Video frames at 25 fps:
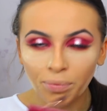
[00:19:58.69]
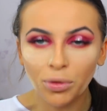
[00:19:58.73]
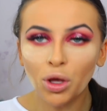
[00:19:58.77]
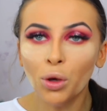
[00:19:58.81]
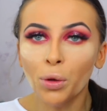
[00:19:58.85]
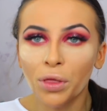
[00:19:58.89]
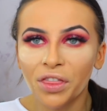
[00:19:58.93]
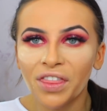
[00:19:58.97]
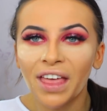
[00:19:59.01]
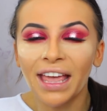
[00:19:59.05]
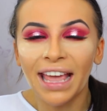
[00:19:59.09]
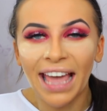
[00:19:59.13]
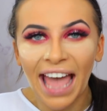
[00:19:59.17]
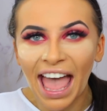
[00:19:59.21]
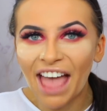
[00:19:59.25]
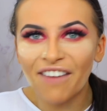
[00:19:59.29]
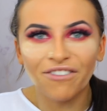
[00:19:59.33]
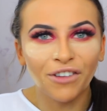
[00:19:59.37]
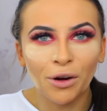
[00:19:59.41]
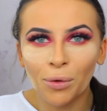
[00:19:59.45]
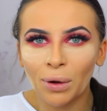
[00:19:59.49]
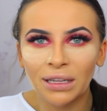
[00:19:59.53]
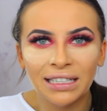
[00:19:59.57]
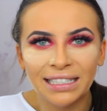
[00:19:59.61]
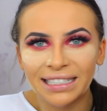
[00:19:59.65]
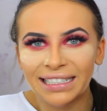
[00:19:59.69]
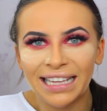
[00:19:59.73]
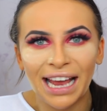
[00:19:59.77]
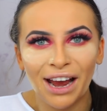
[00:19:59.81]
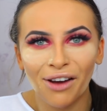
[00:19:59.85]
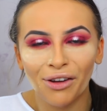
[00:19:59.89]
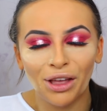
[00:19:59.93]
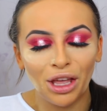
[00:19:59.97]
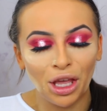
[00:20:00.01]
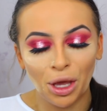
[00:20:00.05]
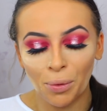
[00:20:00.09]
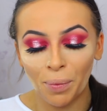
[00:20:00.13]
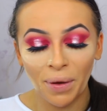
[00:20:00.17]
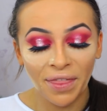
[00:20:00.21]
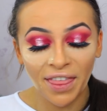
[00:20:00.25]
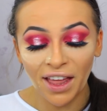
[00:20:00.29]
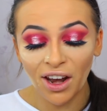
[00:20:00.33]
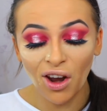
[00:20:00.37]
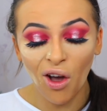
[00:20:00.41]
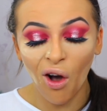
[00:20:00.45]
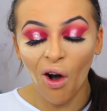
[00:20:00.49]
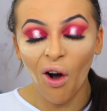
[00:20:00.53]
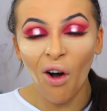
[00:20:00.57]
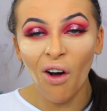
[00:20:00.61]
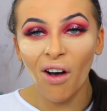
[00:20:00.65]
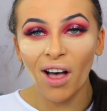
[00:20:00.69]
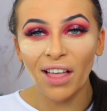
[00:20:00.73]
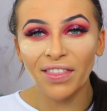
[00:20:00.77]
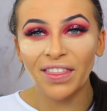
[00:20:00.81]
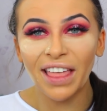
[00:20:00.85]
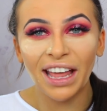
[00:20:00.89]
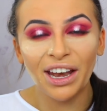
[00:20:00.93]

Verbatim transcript: you think everyone's staring at you, but they're not.